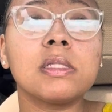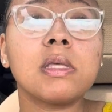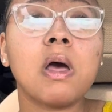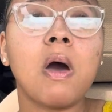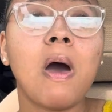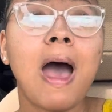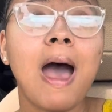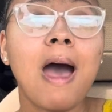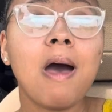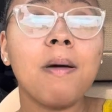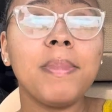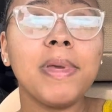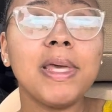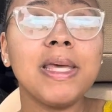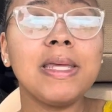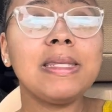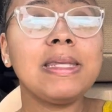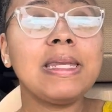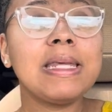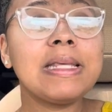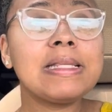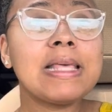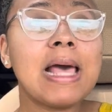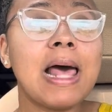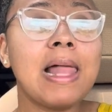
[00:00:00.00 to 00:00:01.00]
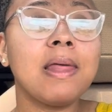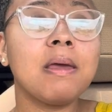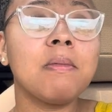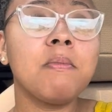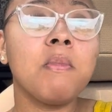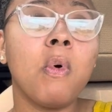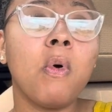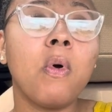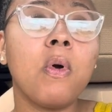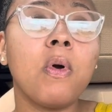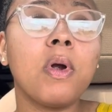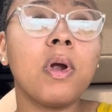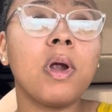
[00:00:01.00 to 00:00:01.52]
I'll be detailing
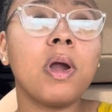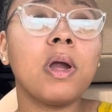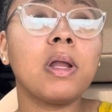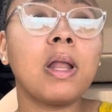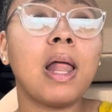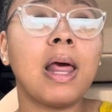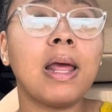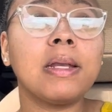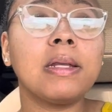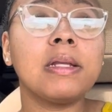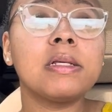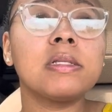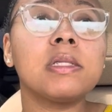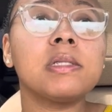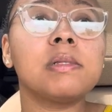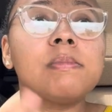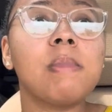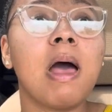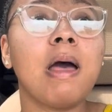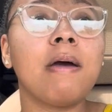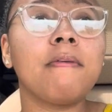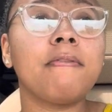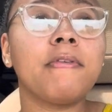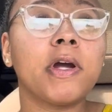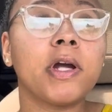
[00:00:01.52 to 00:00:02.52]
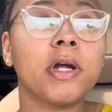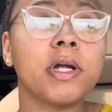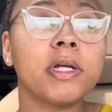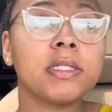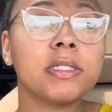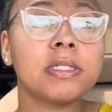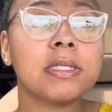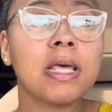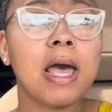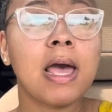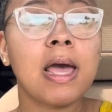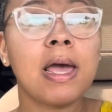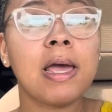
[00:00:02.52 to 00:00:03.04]
more. Like, this is my first
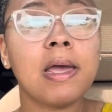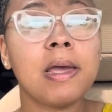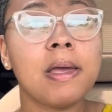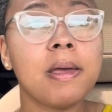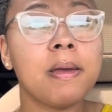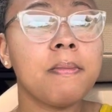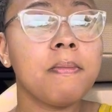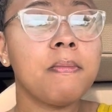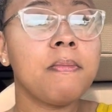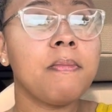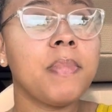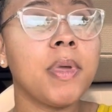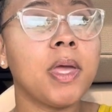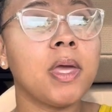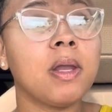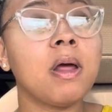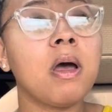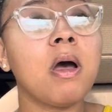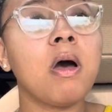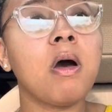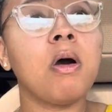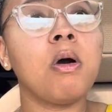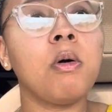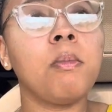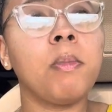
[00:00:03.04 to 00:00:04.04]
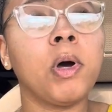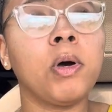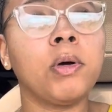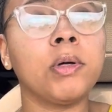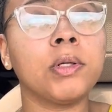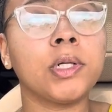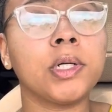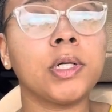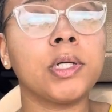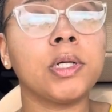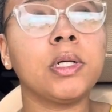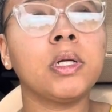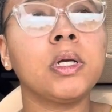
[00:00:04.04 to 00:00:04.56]
time being a
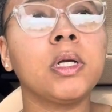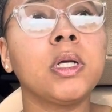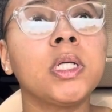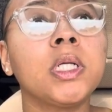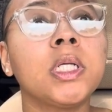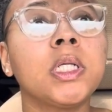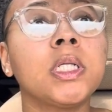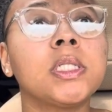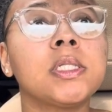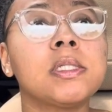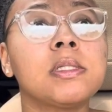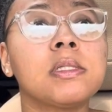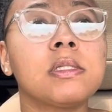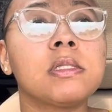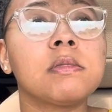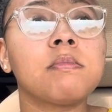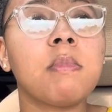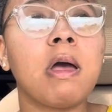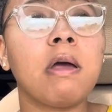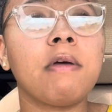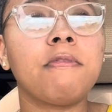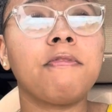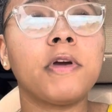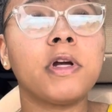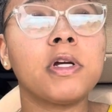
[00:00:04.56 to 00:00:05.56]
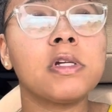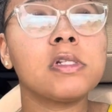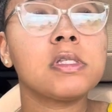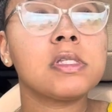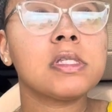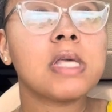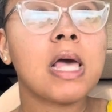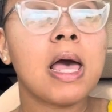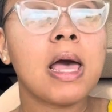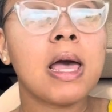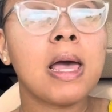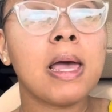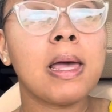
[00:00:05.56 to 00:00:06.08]
homeowner. This is my first
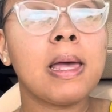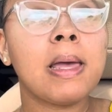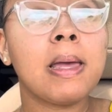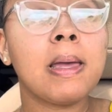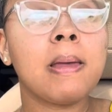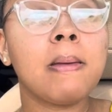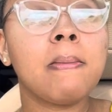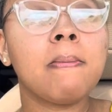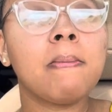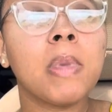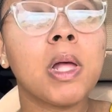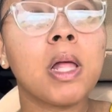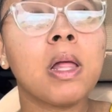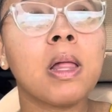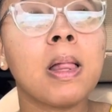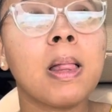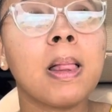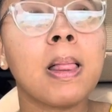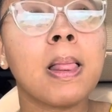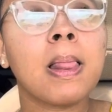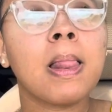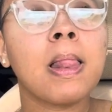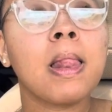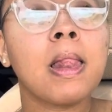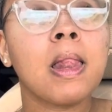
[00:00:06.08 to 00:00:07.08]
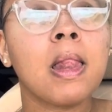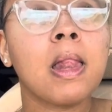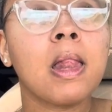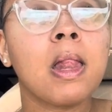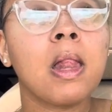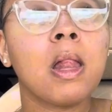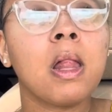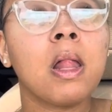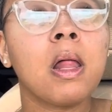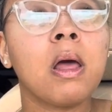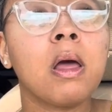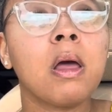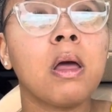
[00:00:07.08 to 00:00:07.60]
time
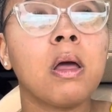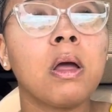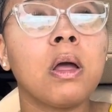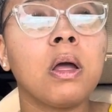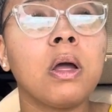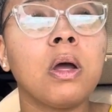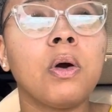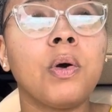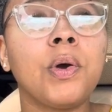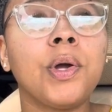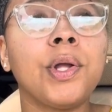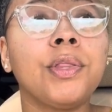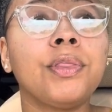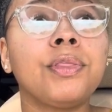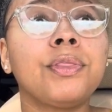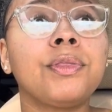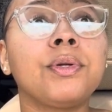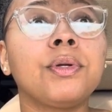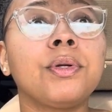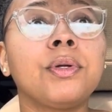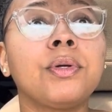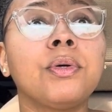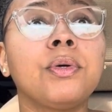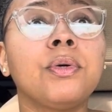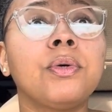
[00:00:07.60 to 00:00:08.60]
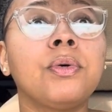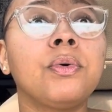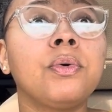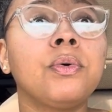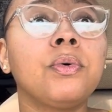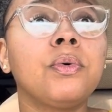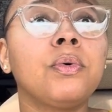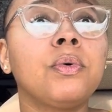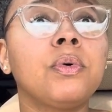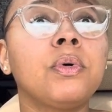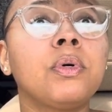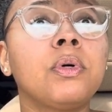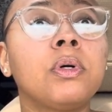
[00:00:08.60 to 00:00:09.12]
going
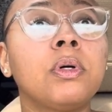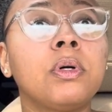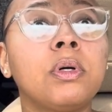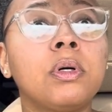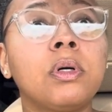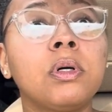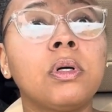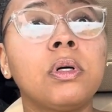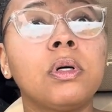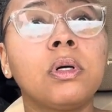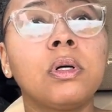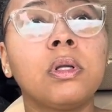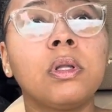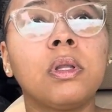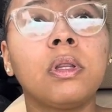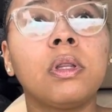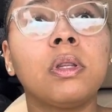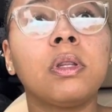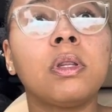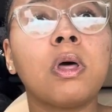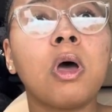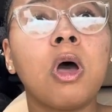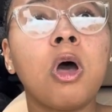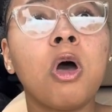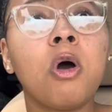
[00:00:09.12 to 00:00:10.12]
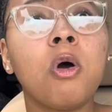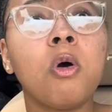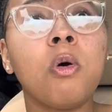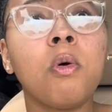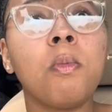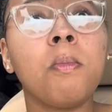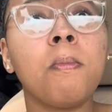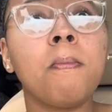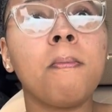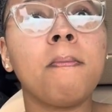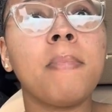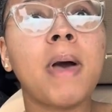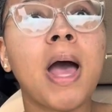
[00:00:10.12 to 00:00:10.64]
through the home
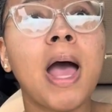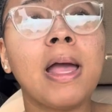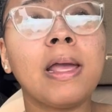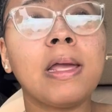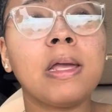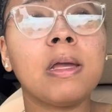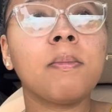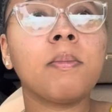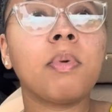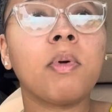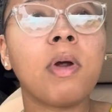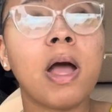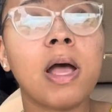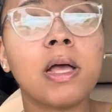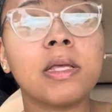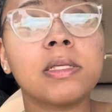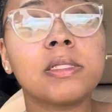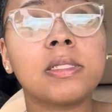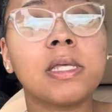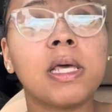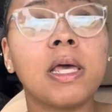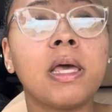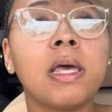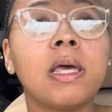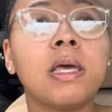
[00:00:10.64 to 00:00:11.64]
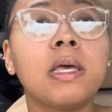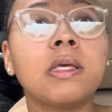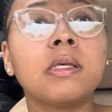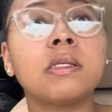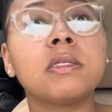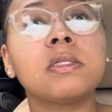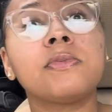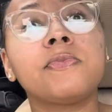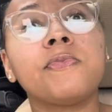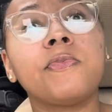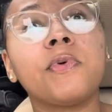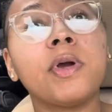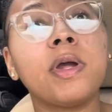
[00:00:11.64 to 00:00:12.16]
buying
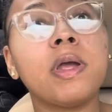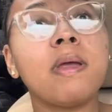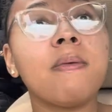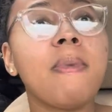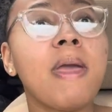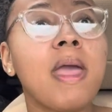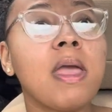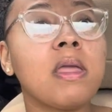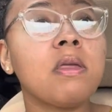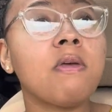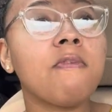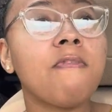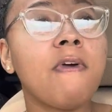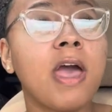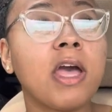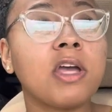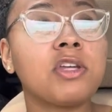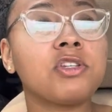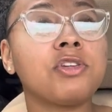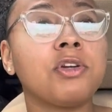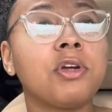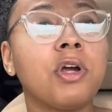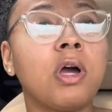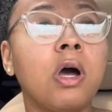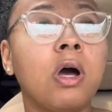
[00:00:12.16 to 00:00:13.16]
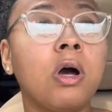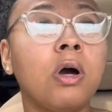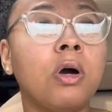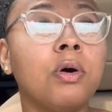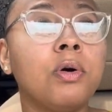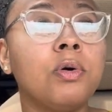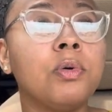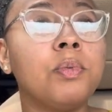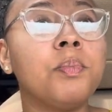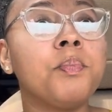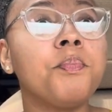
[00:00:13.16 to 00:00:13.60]
process for a manufactured home.